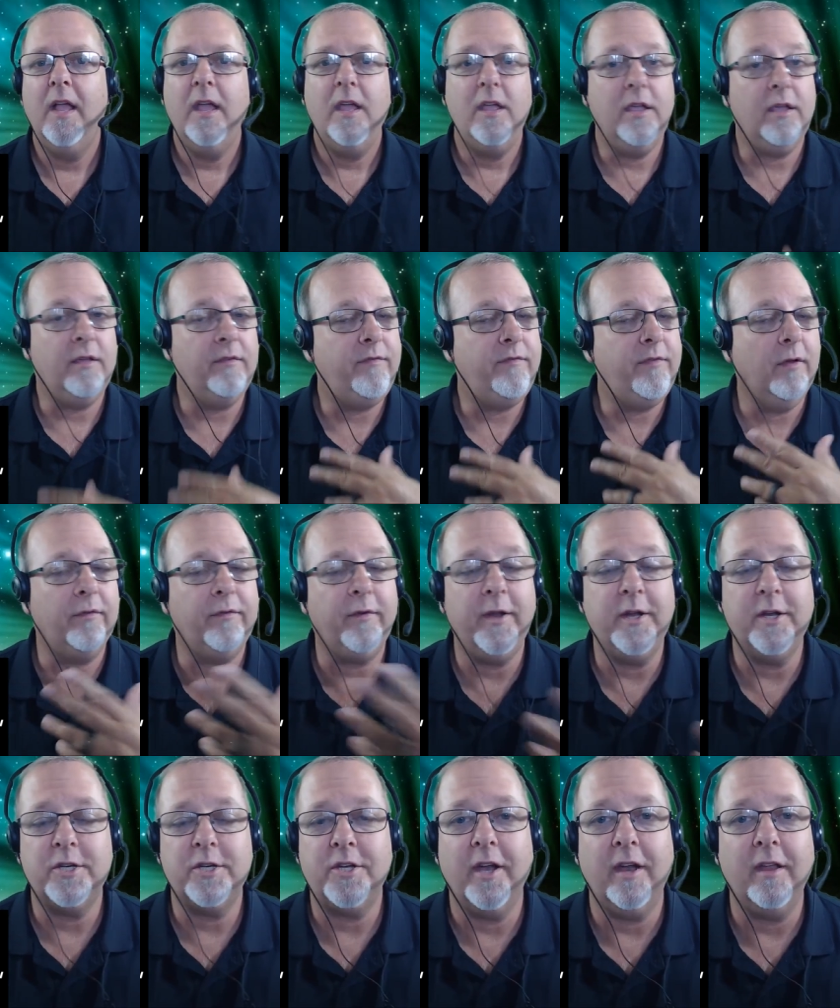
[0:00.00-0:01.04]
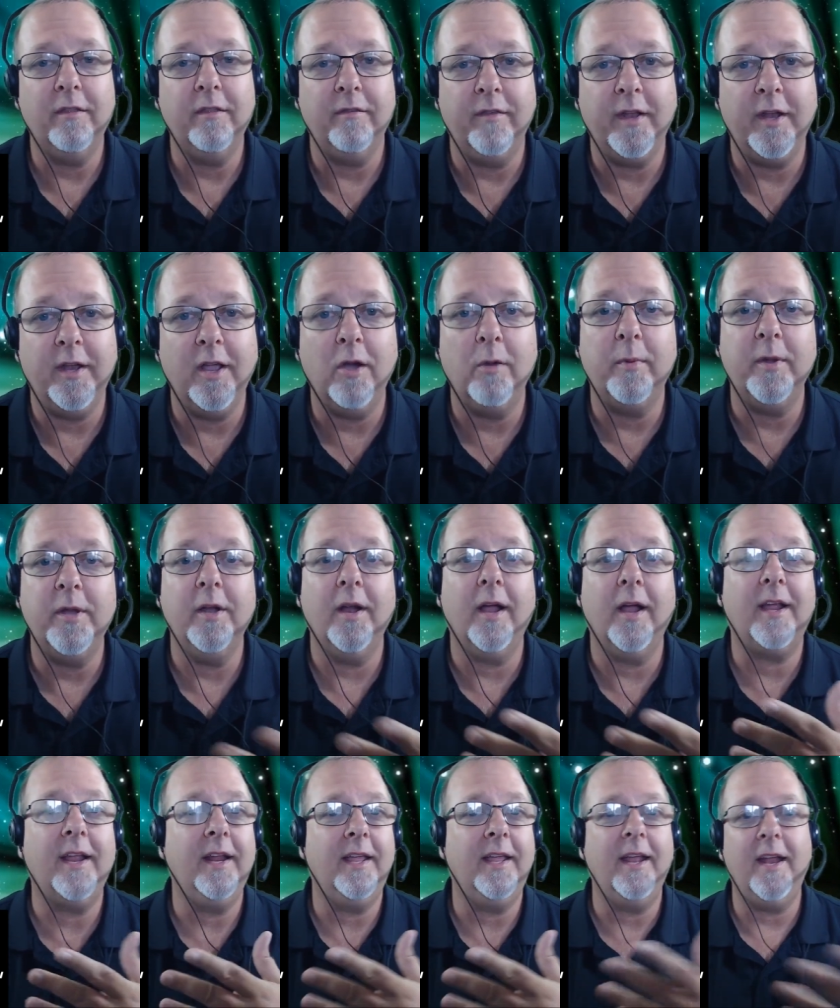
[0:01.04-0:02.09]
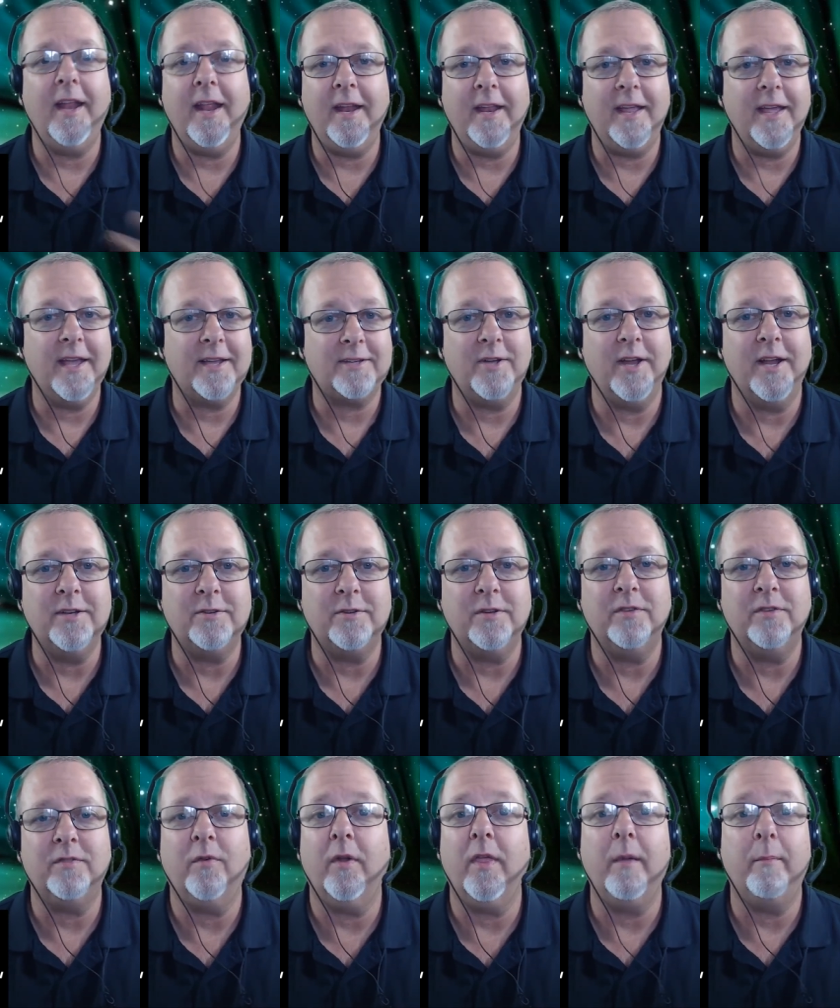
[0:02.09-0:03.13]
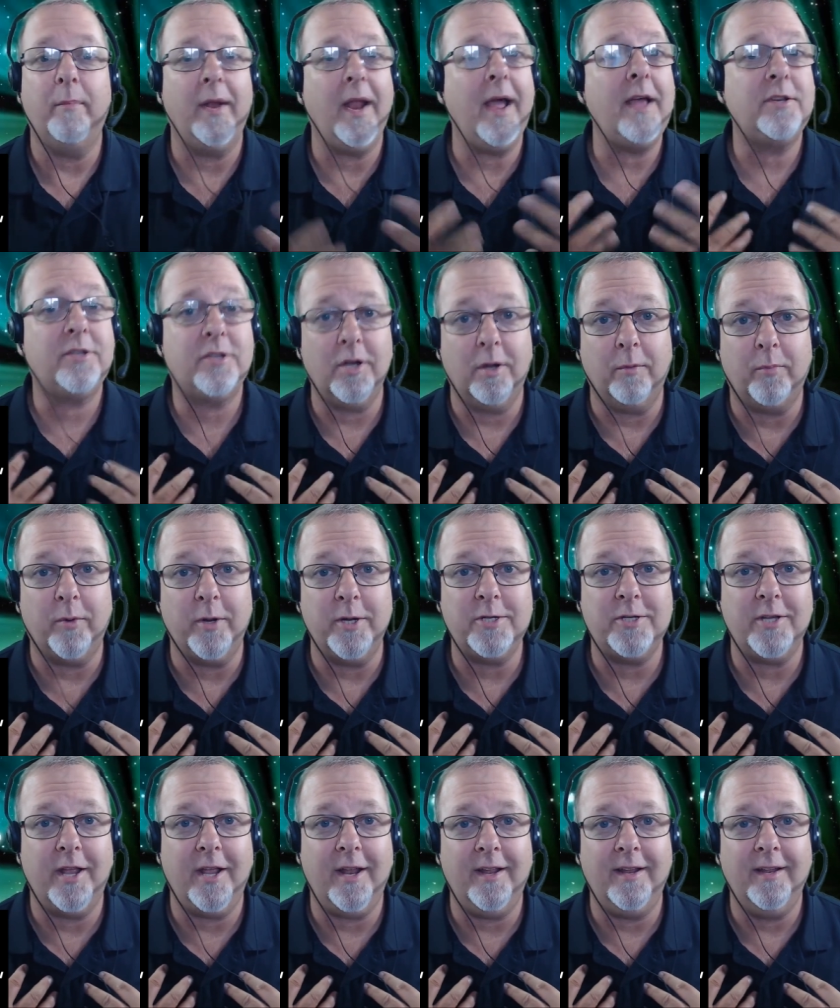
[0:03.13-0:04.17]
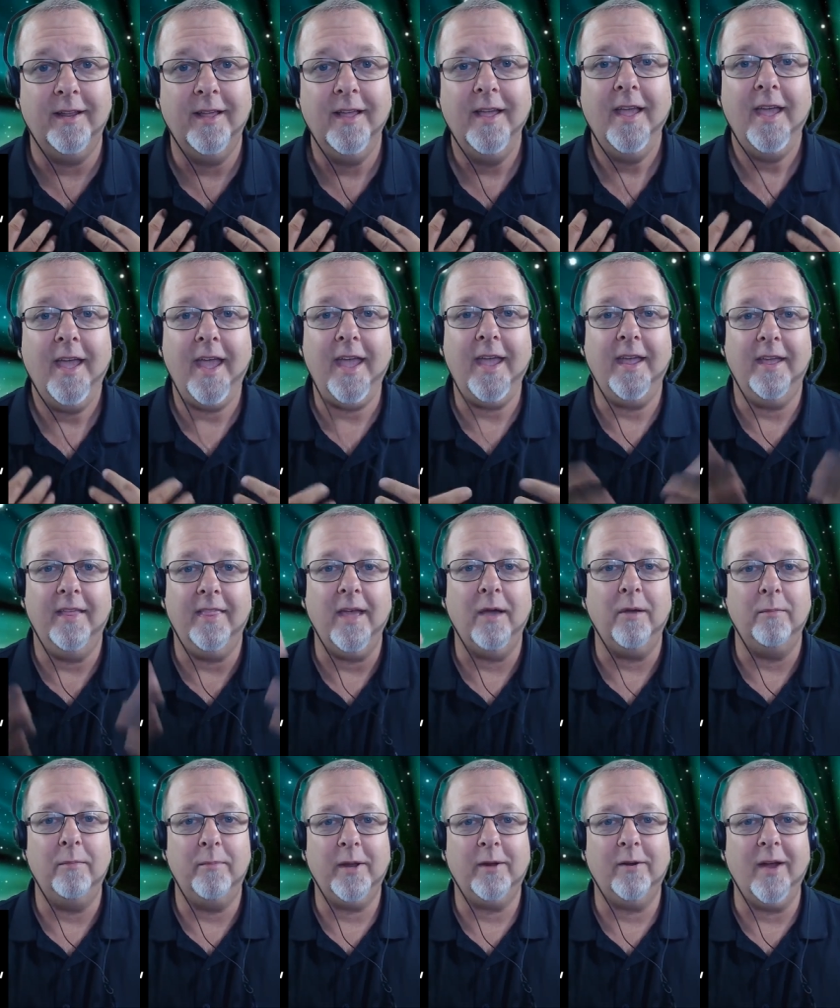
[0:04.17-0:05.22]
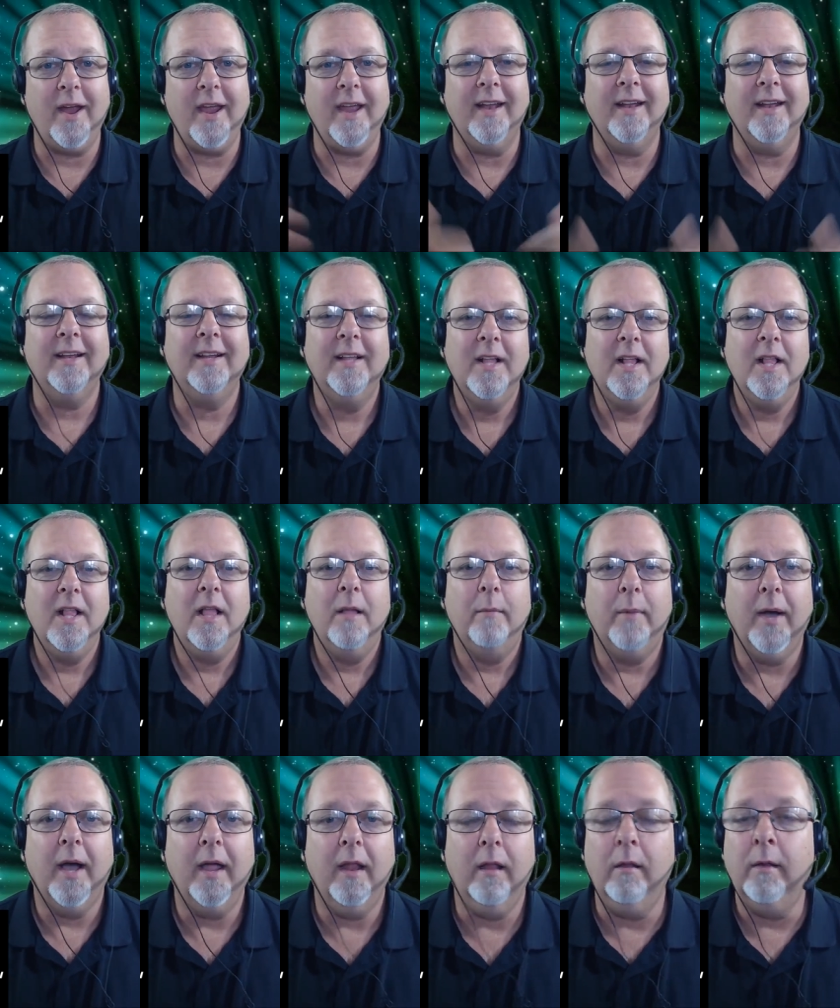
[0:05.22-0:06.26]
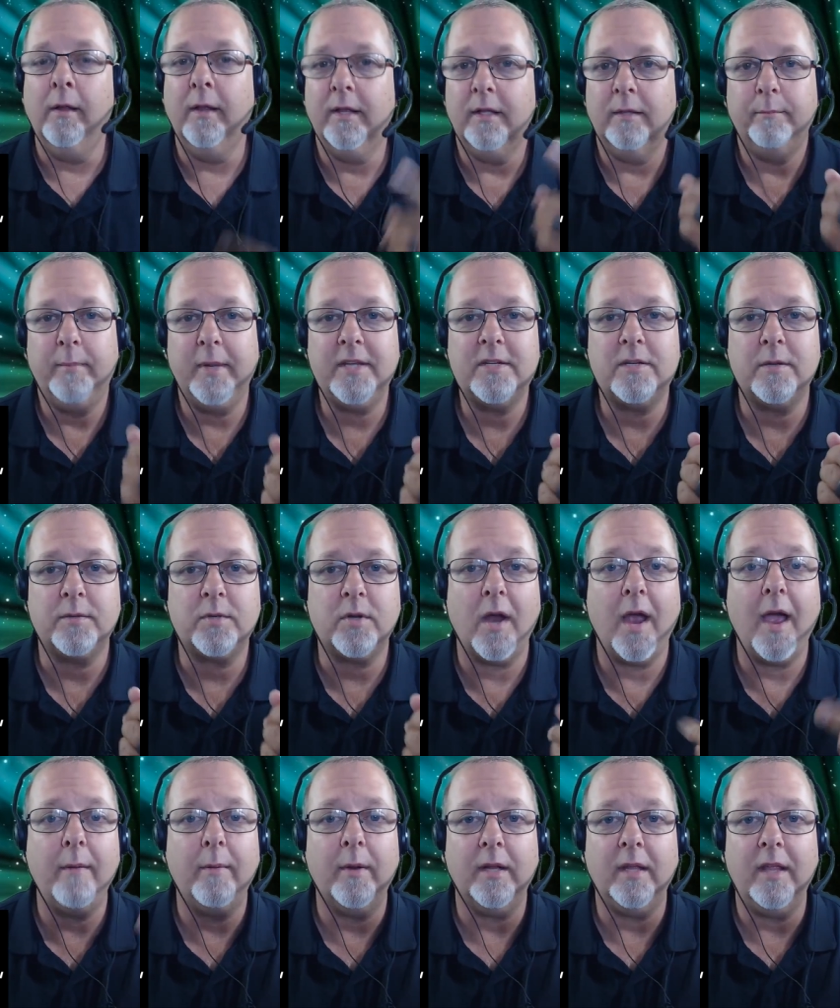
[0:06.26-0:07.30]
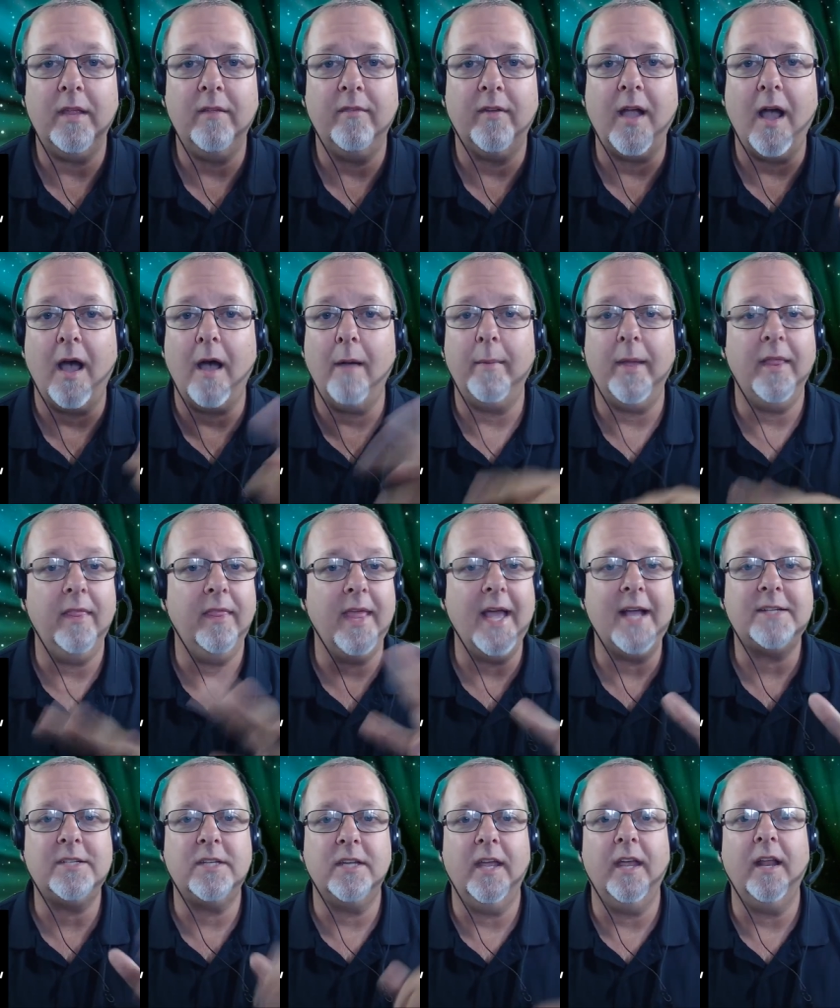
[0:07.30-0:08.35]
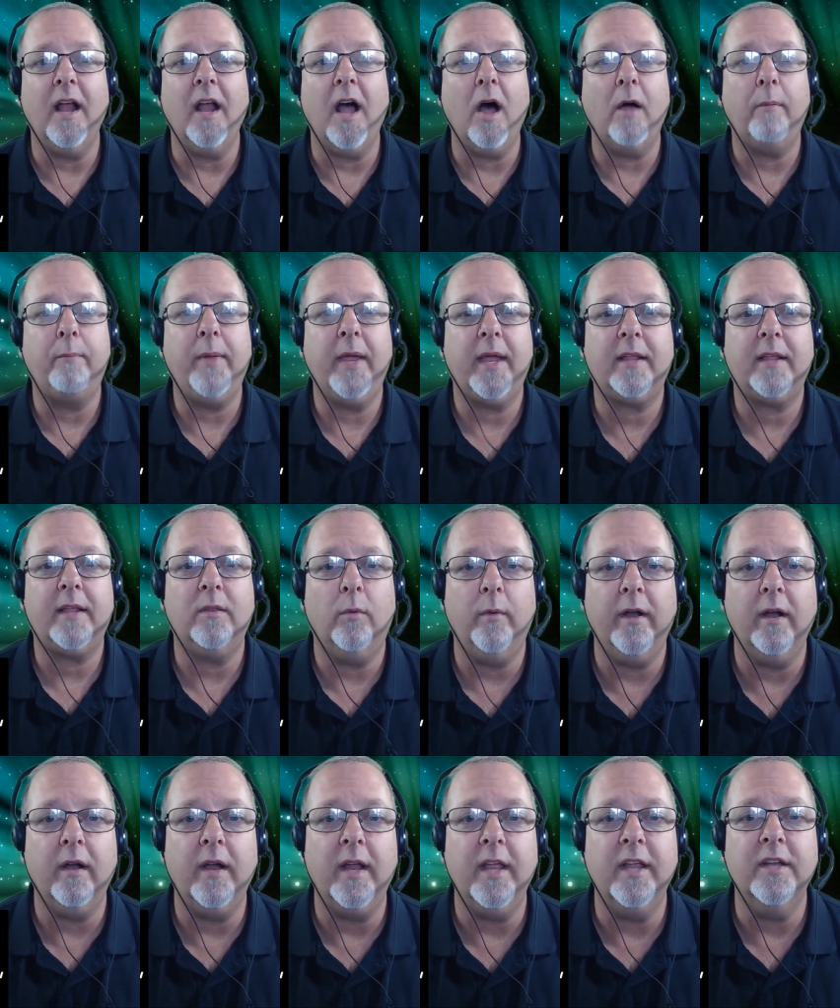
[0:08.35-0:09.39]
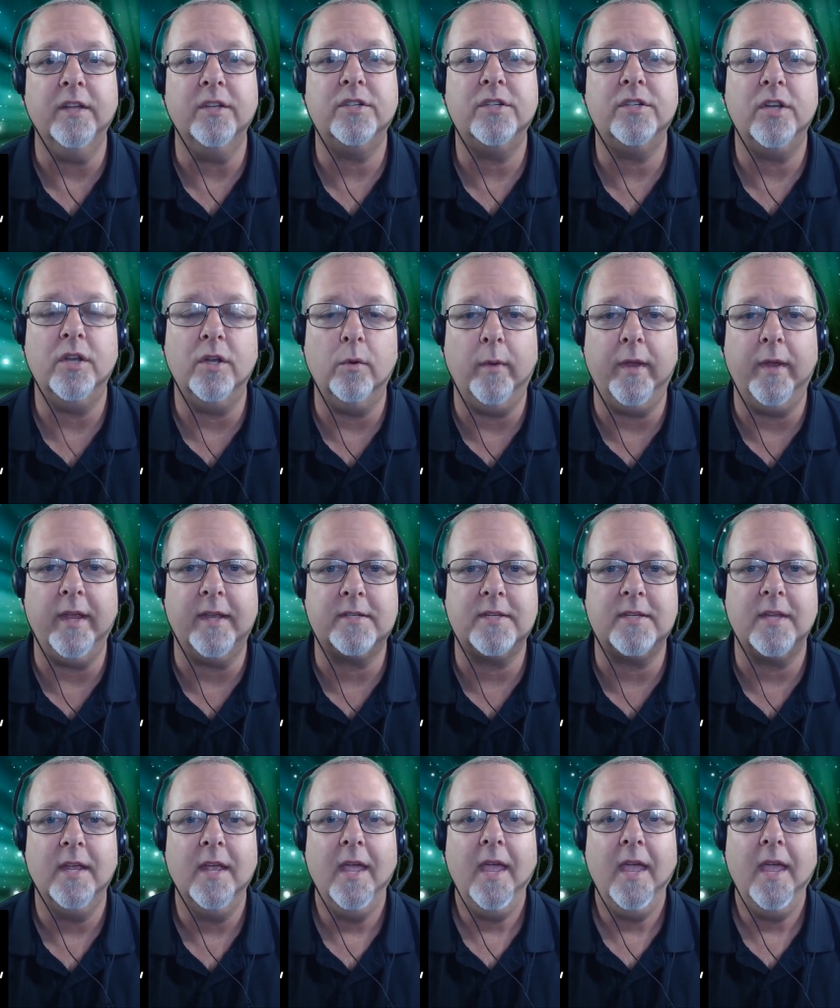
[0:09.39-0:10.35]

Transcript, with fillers: You can feel free to share the video, but you're not going to get any extra entries for that, but I'd sure appreciate it. Hey, that would be great. But be a subscriber, leave a comment. That's it. I'll pick the winner in 2 weeks